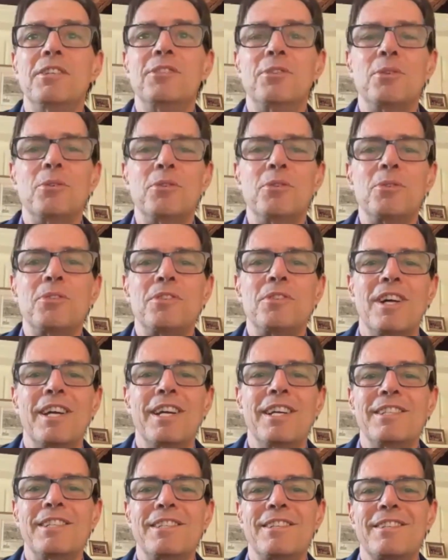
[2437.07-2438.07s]
in social
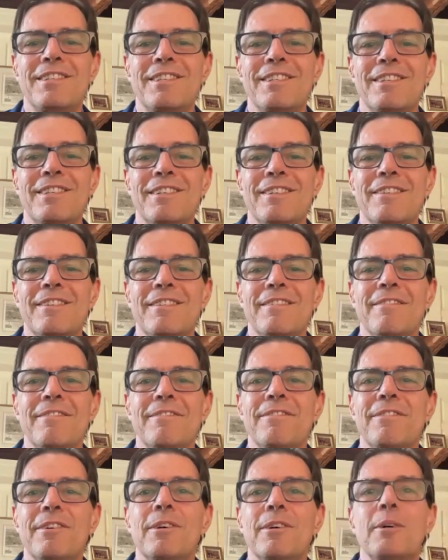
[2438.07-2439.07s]
science
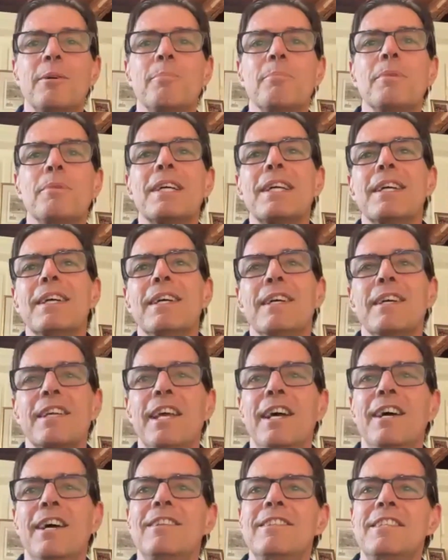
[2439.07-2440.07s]
from
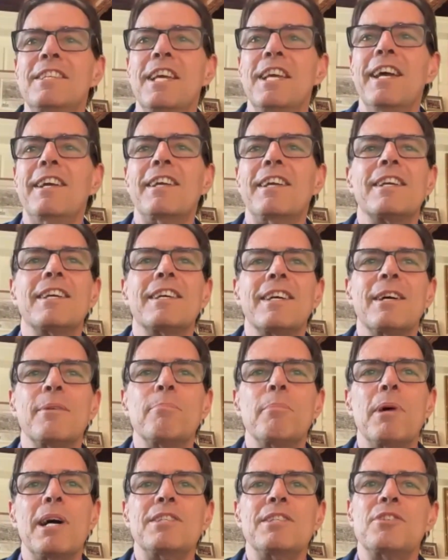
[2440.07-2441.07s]
Caltech, a
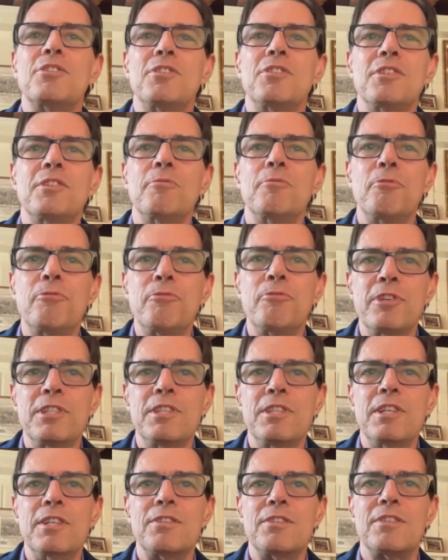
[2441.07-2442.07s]
master's in
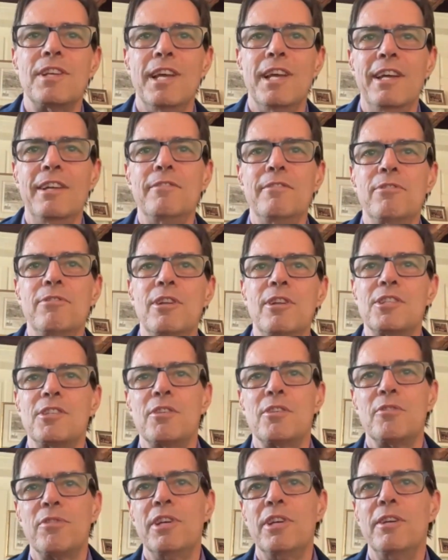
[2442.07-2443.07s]
physics and
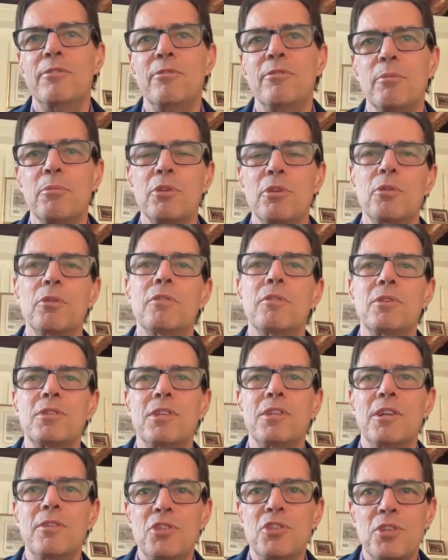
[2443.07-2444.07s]
philosophy from the
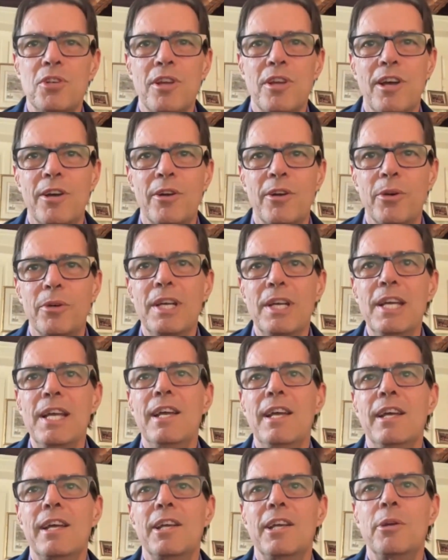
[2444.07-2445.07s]
University of Chicago,
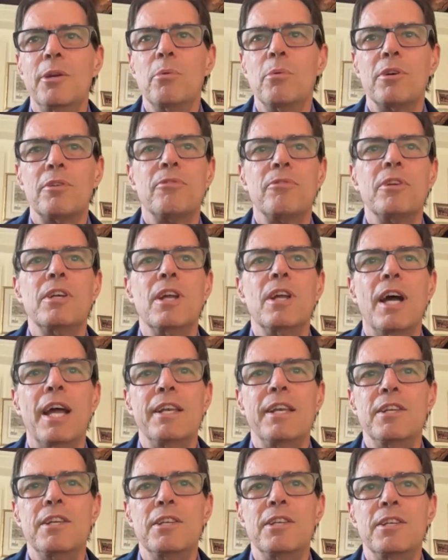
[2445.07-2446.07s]
and he worked for
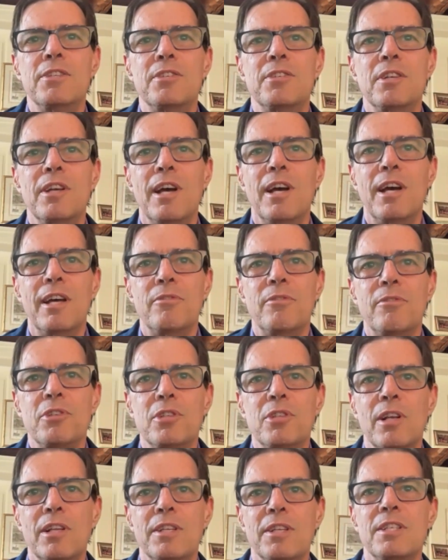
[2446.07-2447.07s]
9 years in
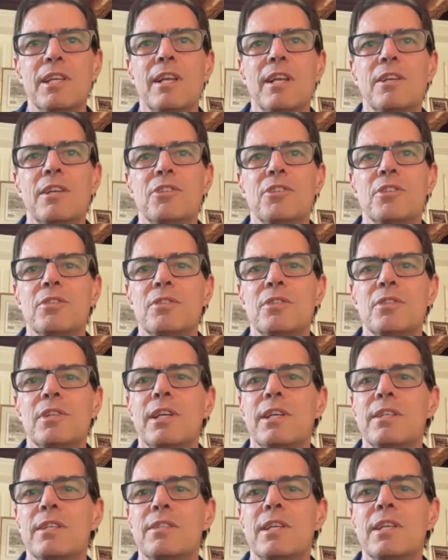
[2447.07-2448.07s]
artificial intelligence
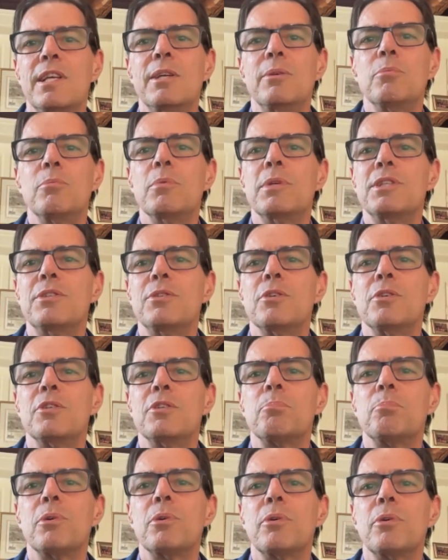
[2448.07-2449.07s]
as a
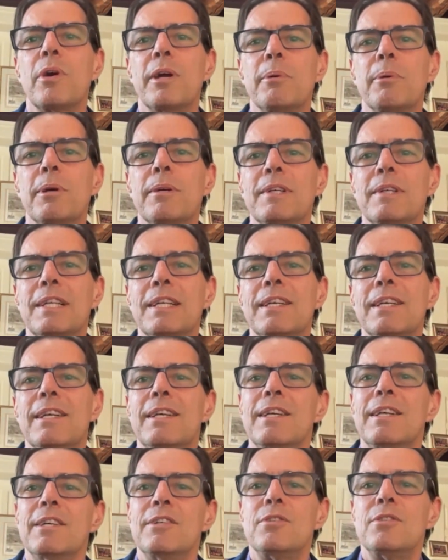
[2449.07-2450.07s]
research programmer.
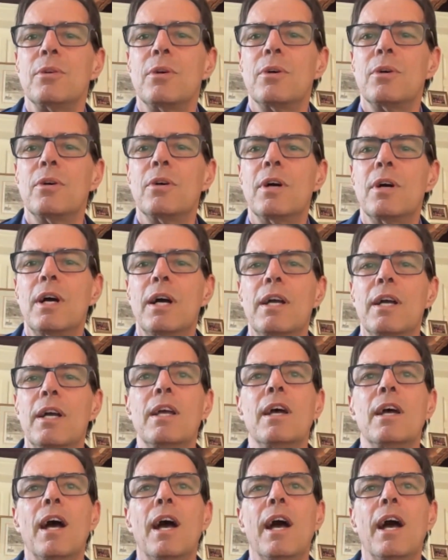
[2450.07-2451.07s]
So
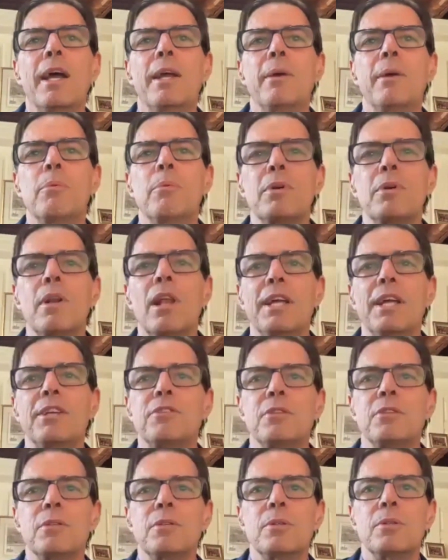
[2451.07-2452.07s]
I would like
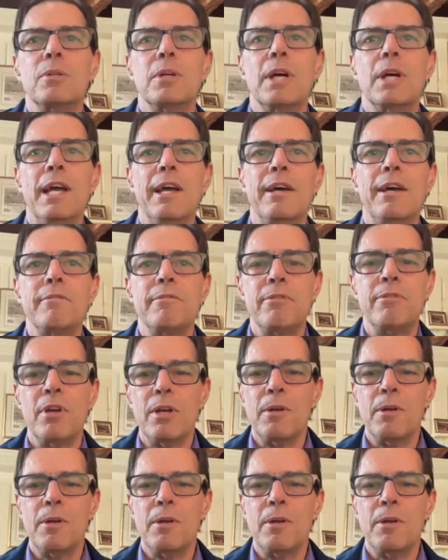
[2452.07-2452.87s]
to have